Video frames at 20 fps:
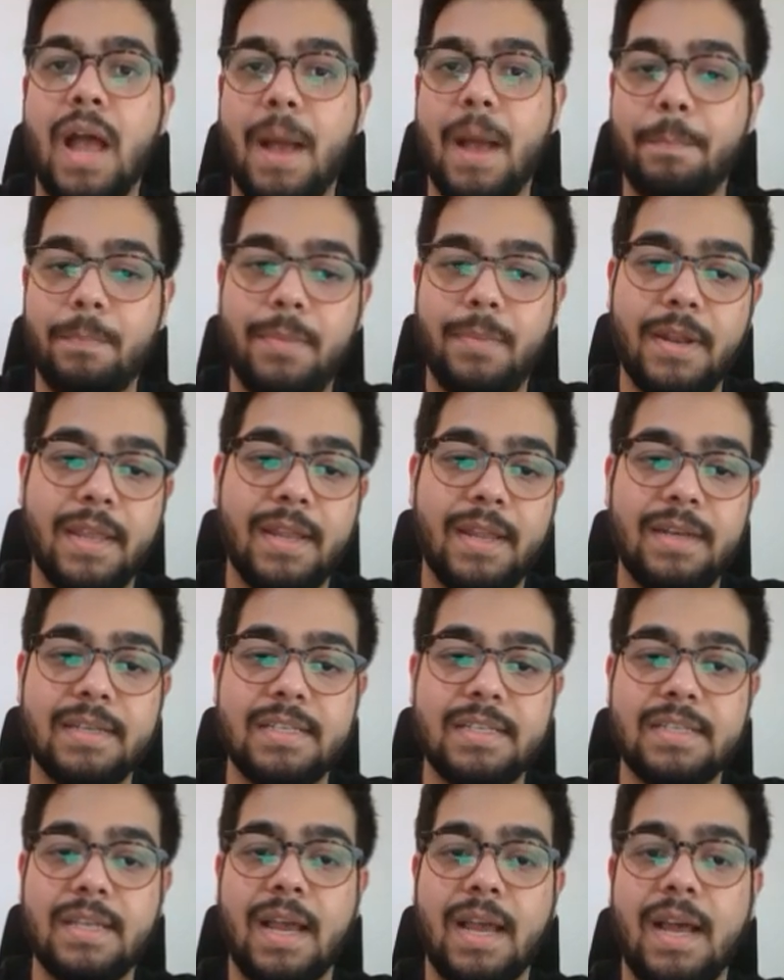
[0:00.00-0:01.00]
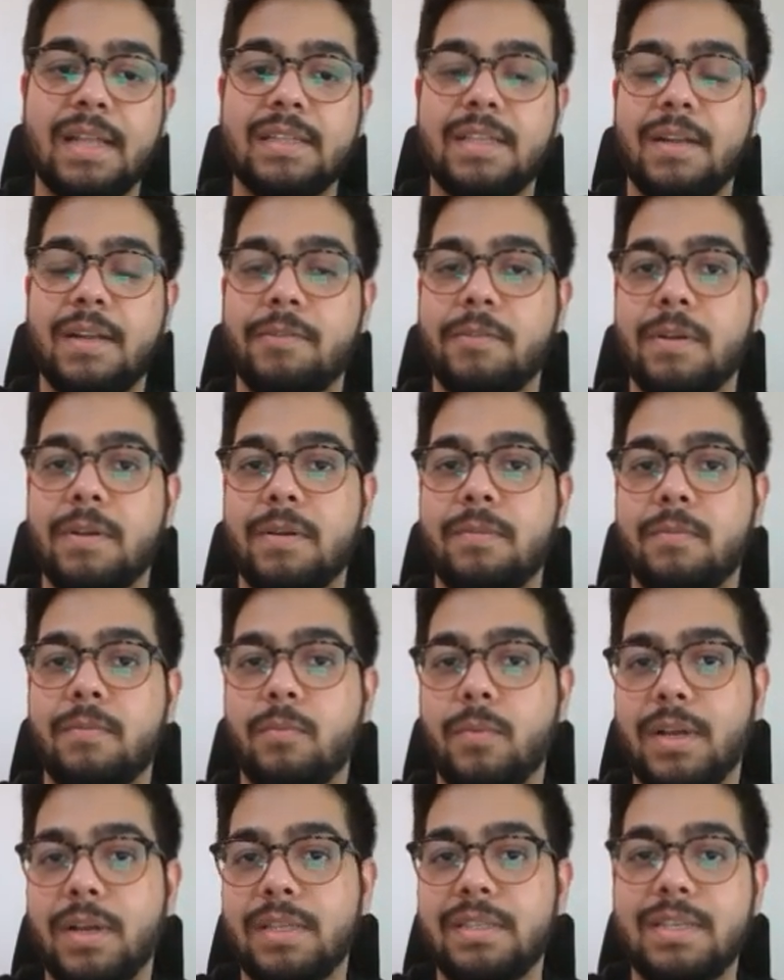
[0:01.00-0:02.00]
applicants and there were
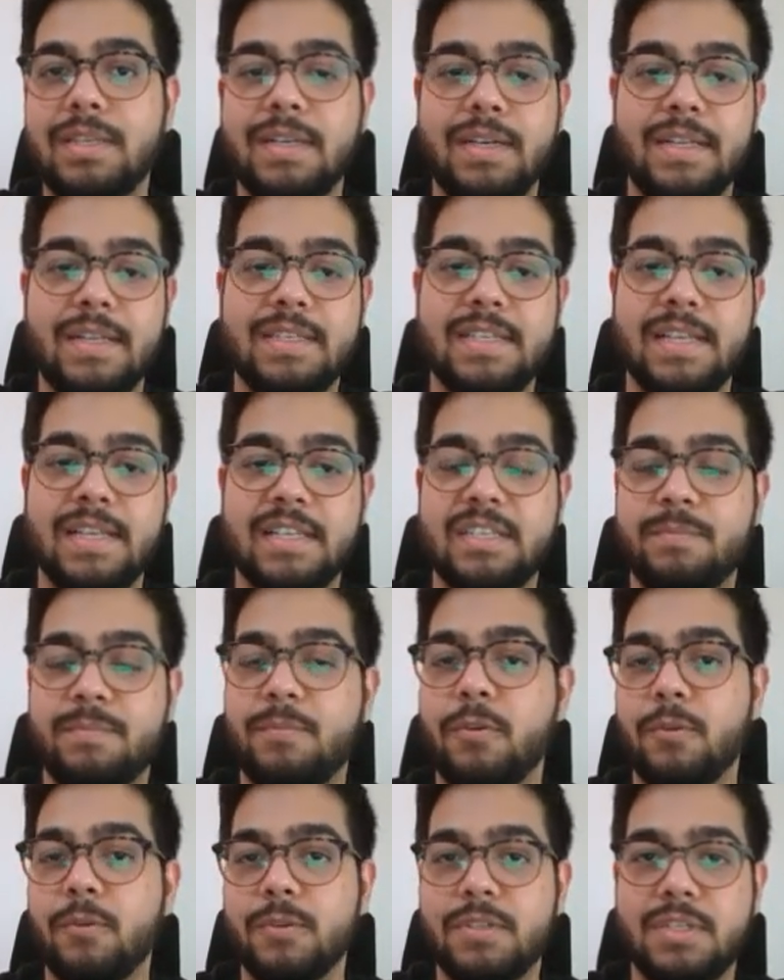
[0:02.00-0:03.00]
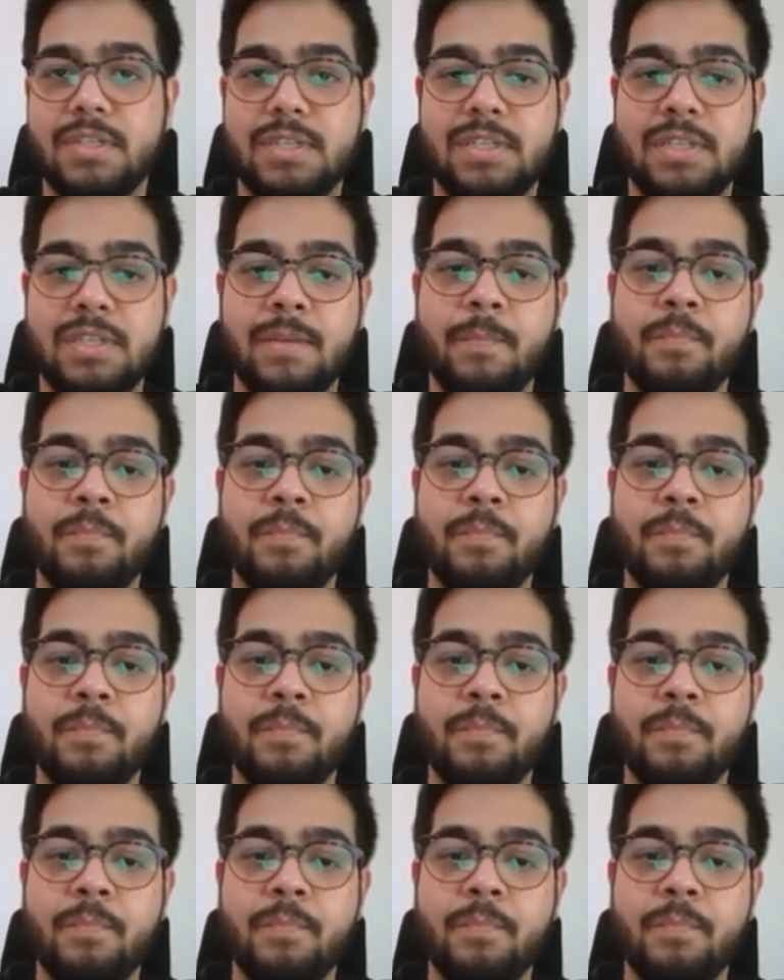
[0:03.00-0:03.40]
136 posts